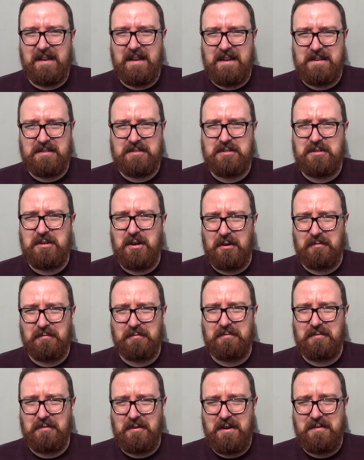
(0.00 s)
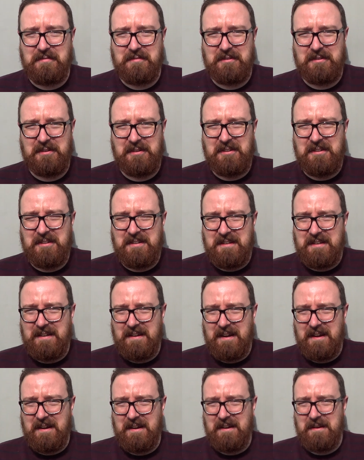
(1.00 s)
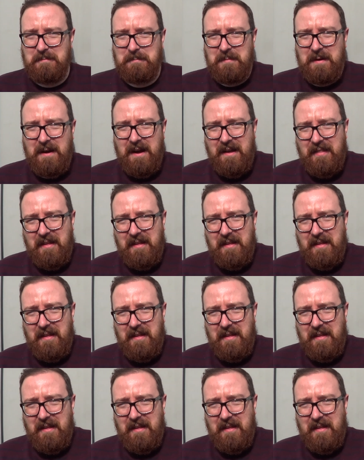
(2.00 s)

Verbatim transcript: it's gone forever um,